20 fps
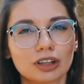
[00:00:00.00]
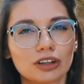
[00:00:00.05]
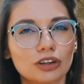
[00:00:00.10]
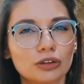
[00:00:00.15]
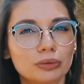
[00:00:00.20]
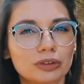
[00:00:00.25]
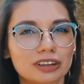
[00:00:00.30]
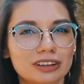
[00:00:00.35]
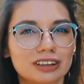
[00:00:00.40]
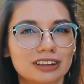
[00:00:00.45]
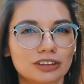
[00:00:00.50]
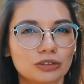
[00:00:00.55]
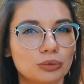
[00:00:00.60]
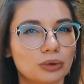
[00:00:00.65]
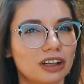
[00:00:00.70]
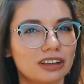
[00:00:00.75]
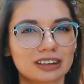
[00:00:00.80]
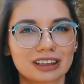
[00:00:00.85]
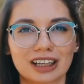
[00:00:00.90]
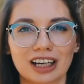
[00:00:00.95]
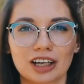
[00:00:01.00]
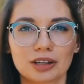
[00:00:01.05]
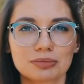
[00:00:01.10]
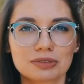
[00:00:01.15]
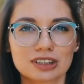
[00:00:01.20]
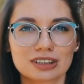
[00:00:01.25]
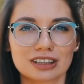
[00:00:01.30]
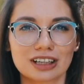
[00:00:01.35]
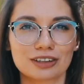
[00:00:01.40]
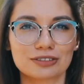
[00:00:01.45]
overall well
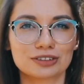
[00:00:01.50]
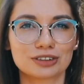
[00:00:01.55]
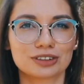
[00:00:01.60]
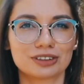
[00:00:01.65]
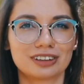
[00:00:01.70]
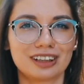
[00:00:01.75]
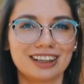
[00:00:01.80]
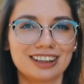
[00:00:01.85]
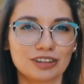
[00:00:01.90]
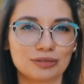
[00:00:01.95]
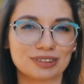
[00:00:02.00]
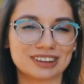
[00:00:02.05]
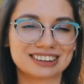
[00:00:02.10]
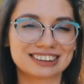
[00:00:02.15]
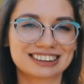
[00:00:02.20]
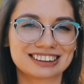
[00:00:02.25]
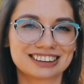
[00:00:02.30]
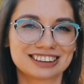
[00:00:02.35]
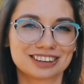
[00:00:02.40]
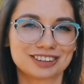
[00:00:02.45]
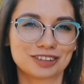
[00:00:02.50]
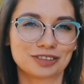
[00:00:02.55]
kept after animals.